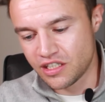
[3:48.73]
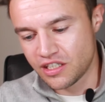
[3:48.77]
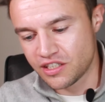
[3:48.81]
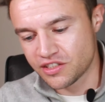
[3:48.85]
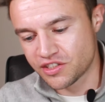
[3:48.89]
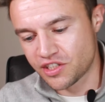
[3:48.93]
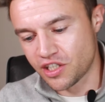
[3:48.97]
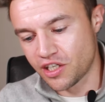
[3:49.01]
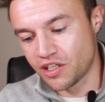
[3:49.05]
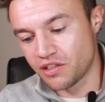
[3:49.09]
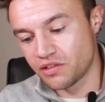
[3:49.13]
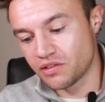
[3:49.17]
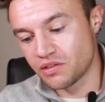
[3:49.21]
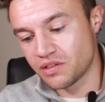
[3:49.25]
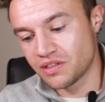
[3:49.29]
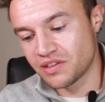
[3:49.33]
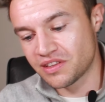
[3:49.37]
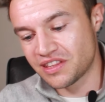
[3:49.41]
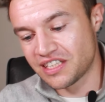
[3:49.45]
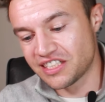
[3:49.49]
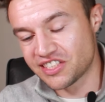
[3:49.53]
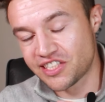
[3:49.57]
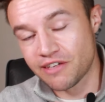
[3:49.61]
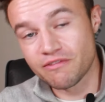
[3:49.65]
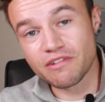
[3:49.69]
So
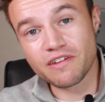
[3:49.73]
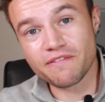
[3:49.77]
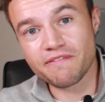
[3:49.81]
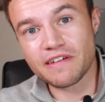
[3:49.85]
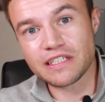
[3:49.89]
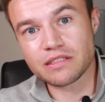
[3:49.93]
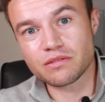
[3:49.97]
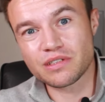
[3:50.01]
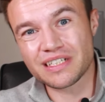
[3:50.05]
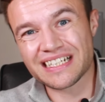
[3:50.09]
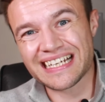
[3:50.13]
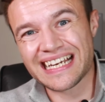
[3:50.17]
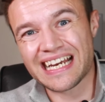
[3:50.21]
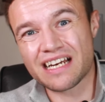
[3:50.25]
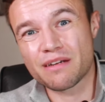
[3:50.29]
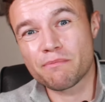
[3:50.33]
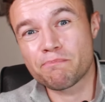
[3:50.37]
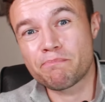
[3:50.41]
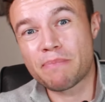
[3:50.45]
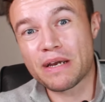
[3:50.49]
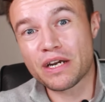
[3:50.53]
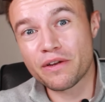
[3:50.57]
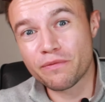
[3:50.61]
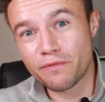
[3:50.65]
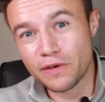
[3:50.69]
the general investment
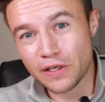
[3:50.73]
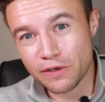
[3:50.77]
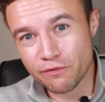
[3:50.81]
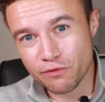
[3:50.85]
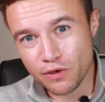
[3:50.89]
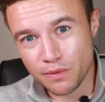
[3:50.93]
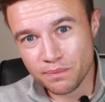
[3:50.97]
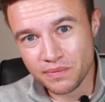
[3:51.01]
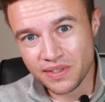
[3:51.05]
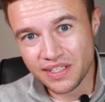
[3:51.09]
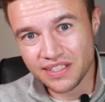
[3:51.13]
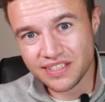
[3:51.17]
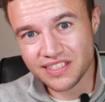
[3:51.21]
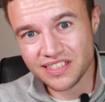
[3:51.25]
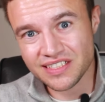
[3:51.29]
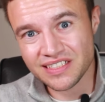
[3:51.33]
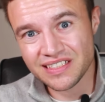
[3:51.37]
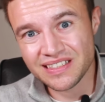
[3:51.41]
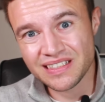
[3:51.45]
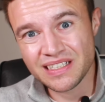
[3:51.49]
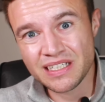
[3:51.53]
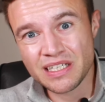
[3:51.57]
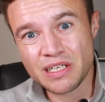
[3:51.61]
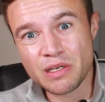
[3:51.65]
account benefited from this,